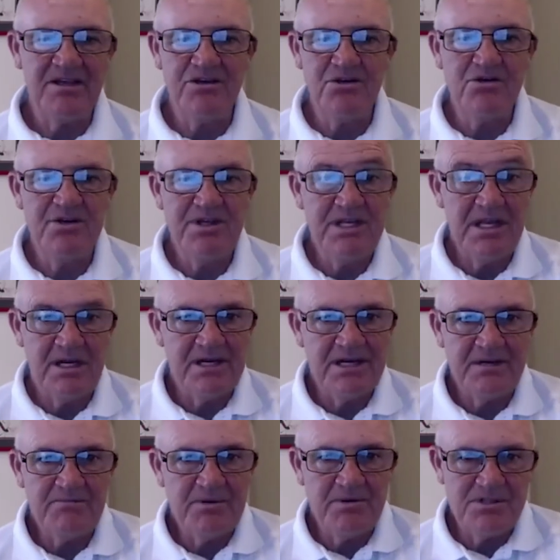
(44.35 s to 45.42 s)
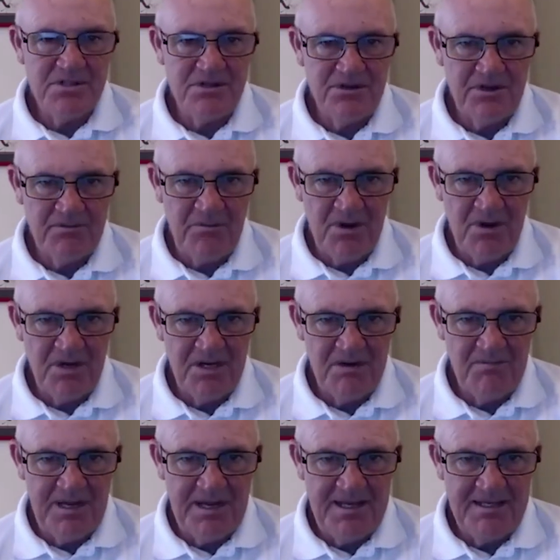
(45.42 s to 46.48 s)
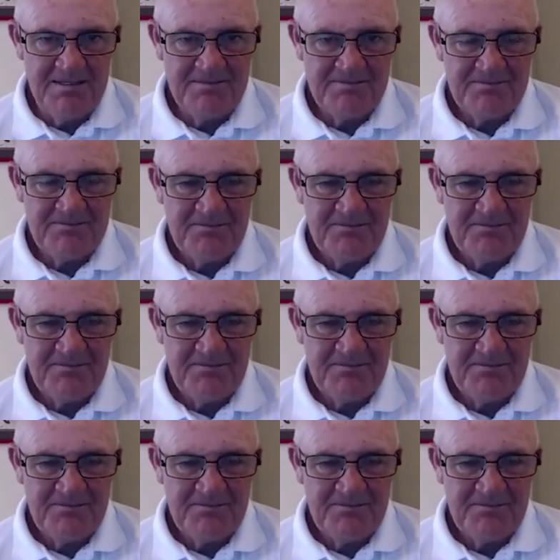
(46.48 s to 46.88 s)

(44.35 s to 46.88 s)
and you yelled at because you're not marking the player.